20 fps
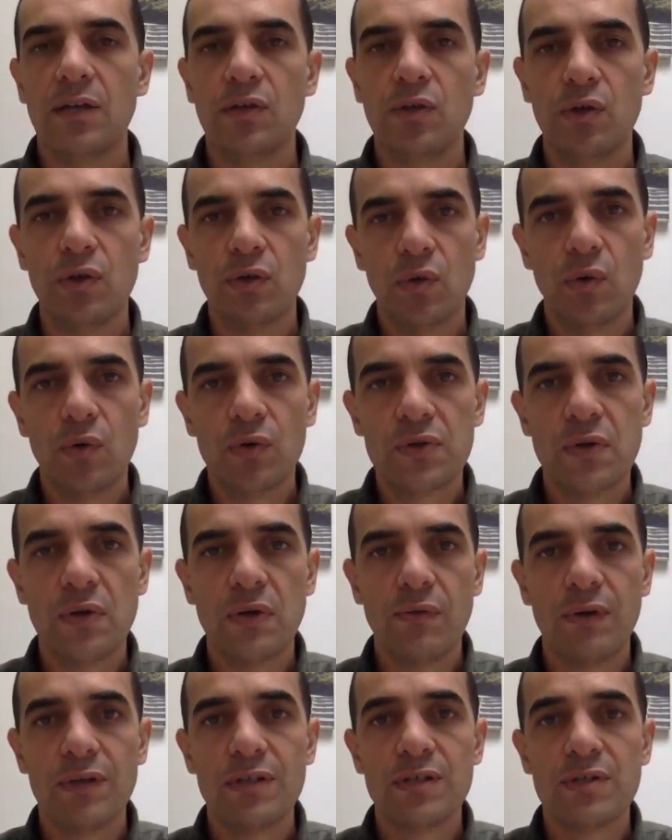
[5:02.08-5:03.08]
You could also
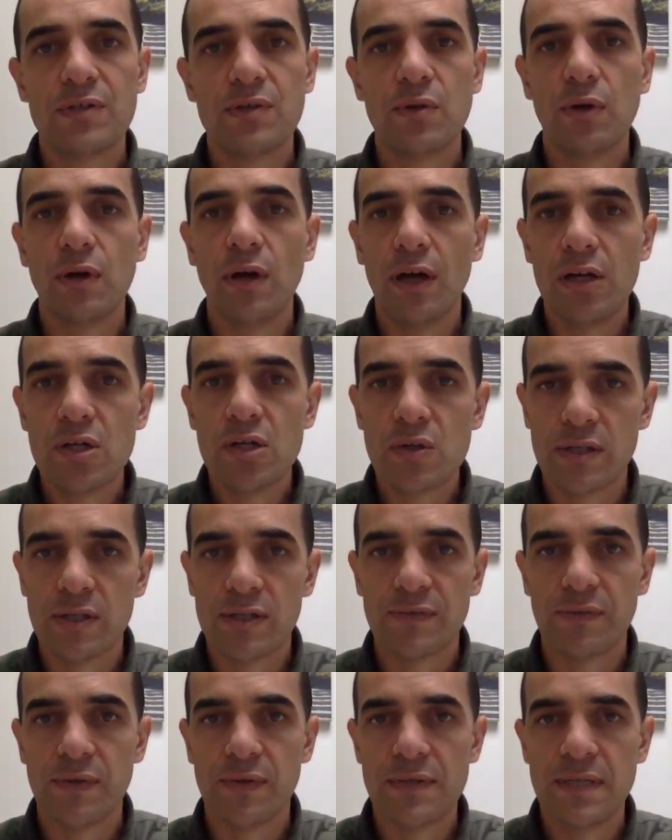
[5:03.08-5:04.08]
register your
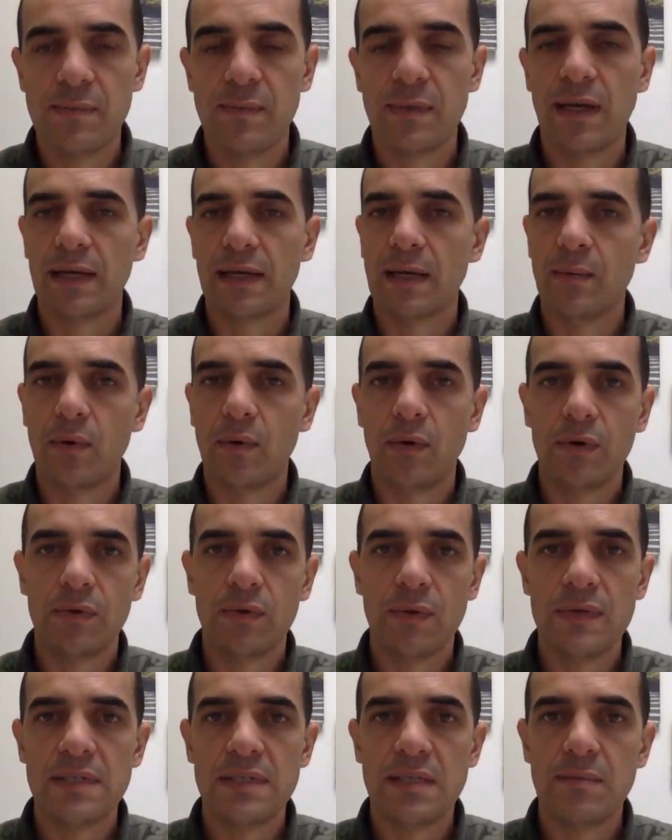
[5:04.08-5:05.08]
interest for a seminar. Come along
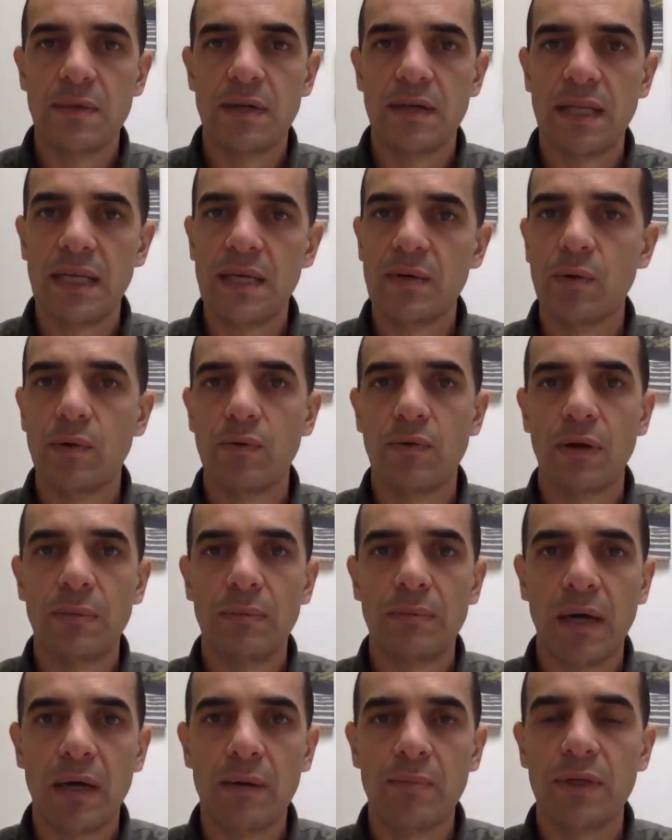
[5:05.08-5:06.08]
to a seminar that will
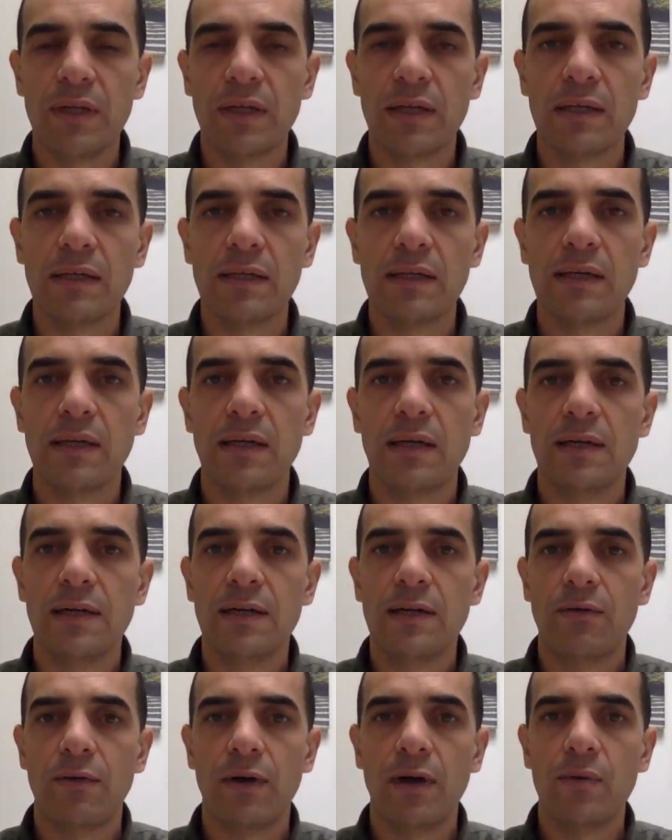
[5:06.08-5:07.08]
run publicly,
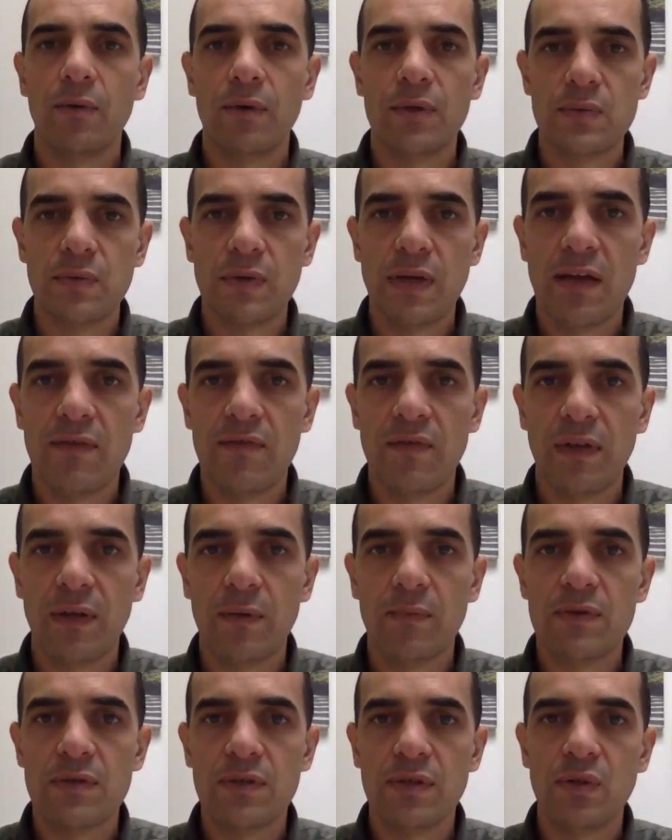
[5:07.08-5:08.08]
right? Once we have the
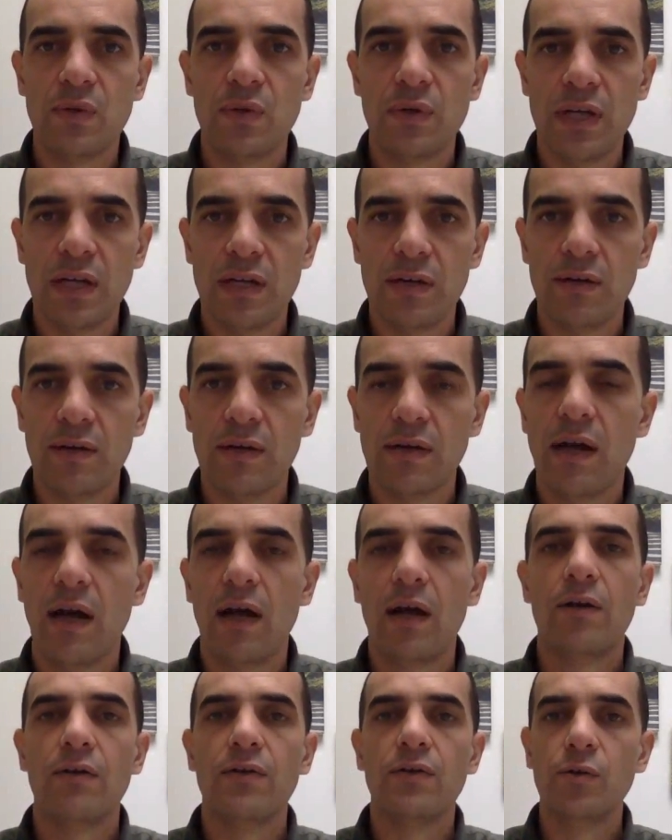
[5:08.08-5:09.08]
numbers in your area,
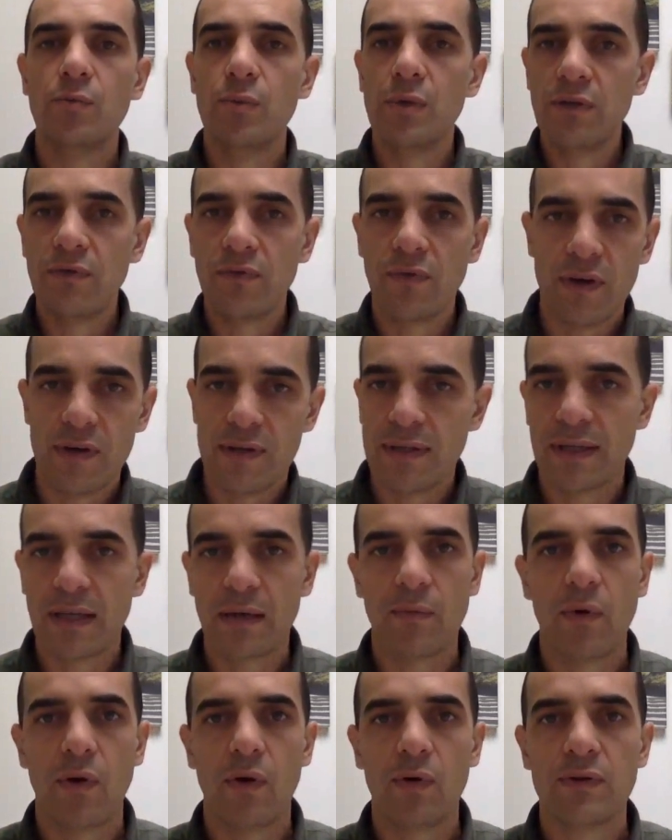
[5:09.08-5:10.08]
you'll be invited to
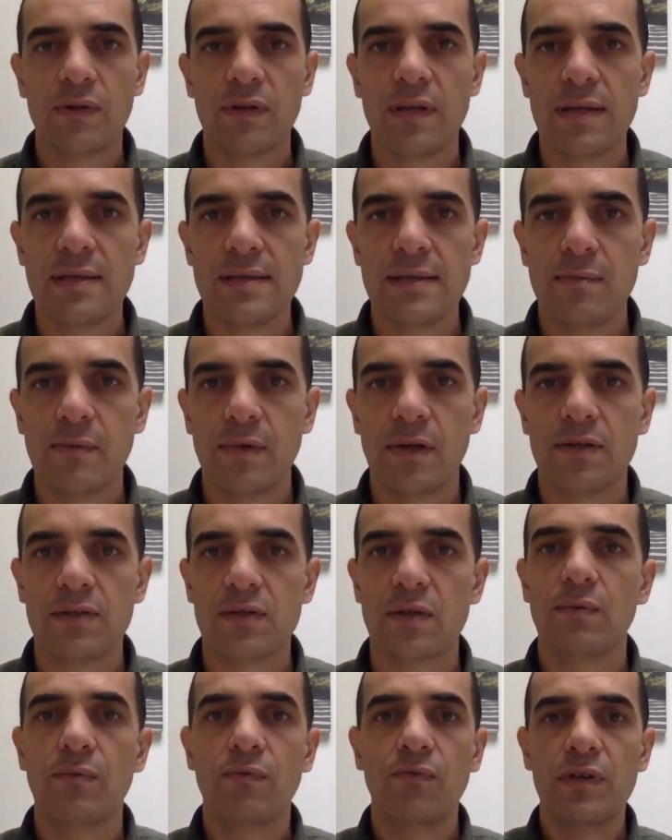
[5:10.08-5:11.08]
come along to that seminar.
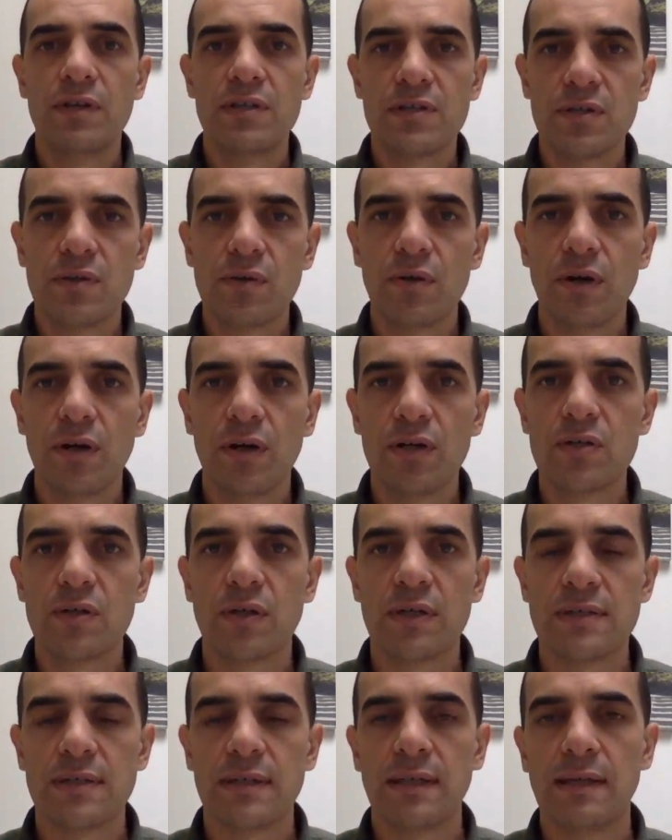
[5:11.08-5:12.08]
So register your
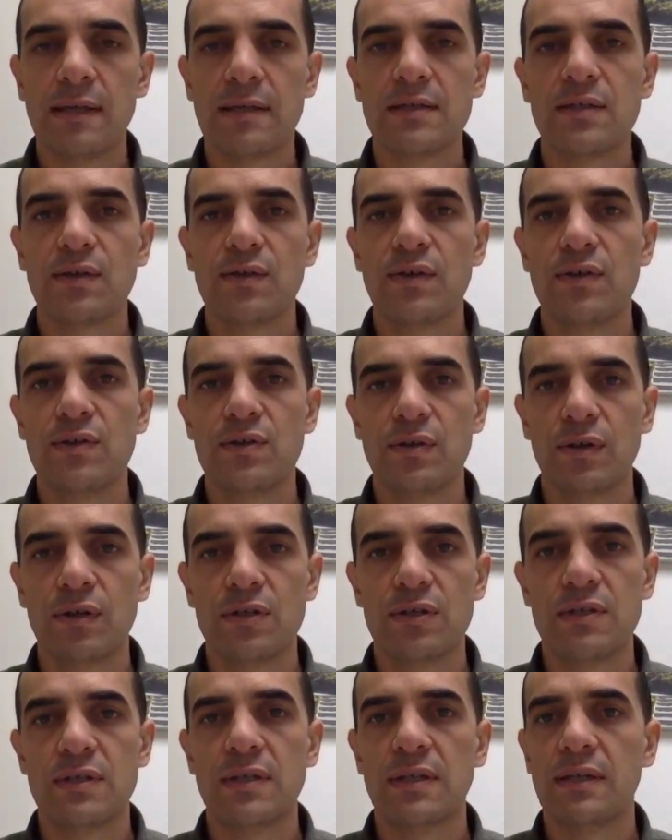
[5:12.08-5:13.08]
interest and let us know that you're
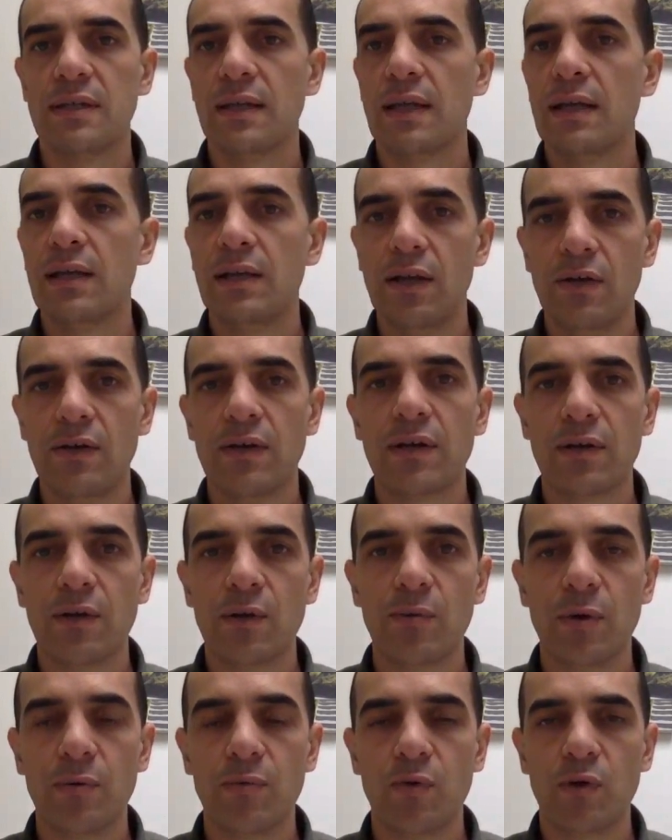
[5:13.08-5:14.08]
interested in hearing a
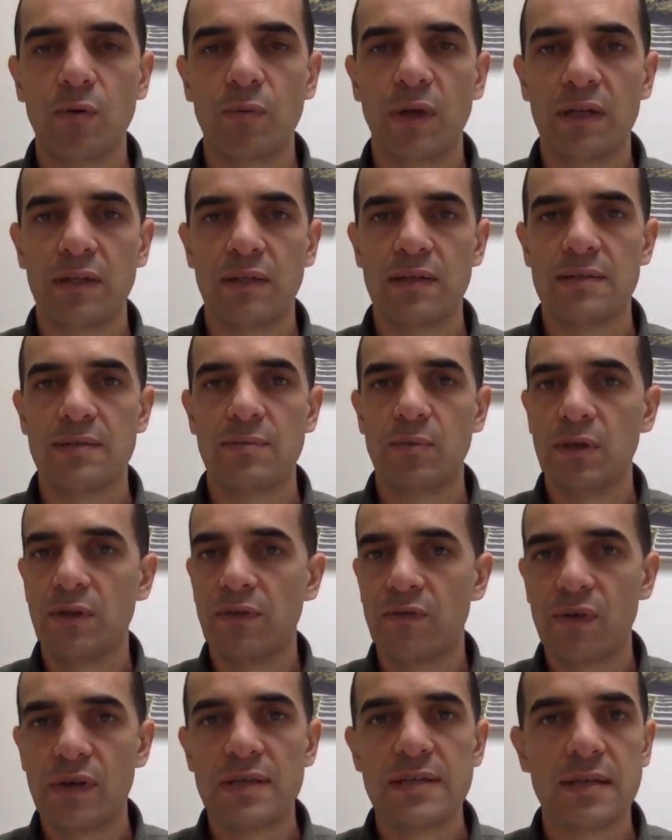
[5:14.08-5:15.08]
little bit more about this. It'll be
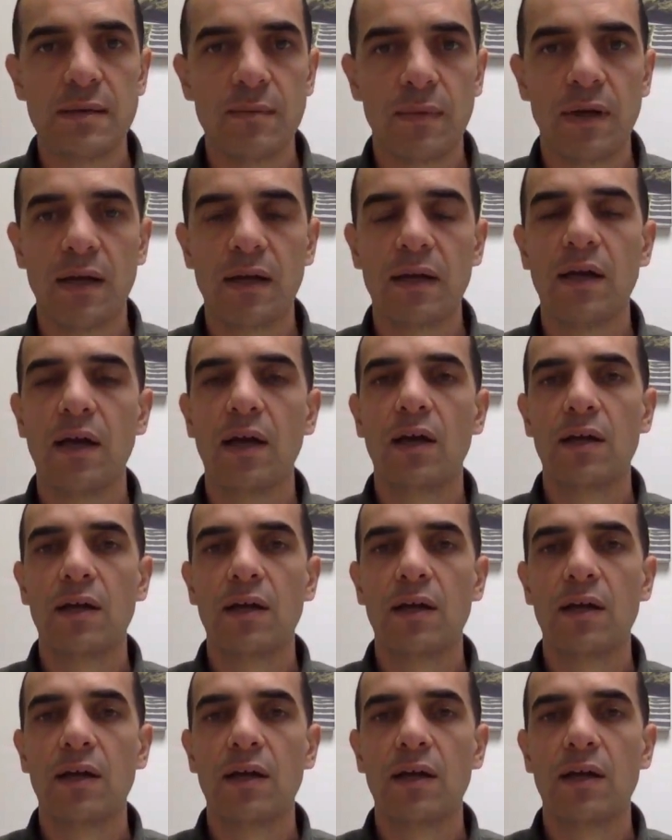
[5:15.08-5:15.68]
a free seminar.